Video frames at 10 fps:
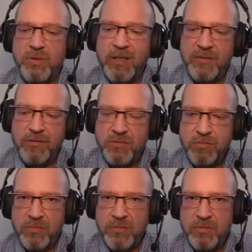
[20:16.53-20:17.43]

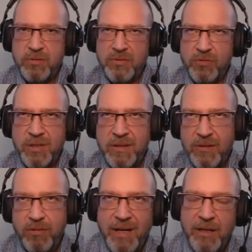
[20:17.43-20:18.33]

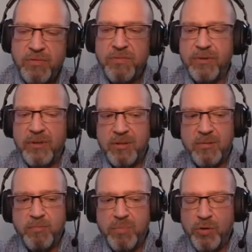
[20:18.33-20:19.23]
to get the
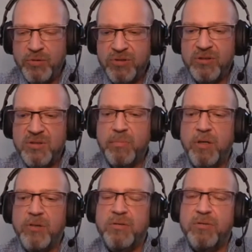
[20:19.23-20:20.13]
right
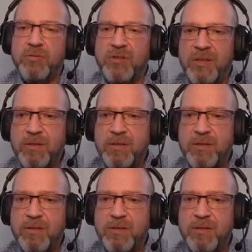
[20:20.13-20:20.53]
process about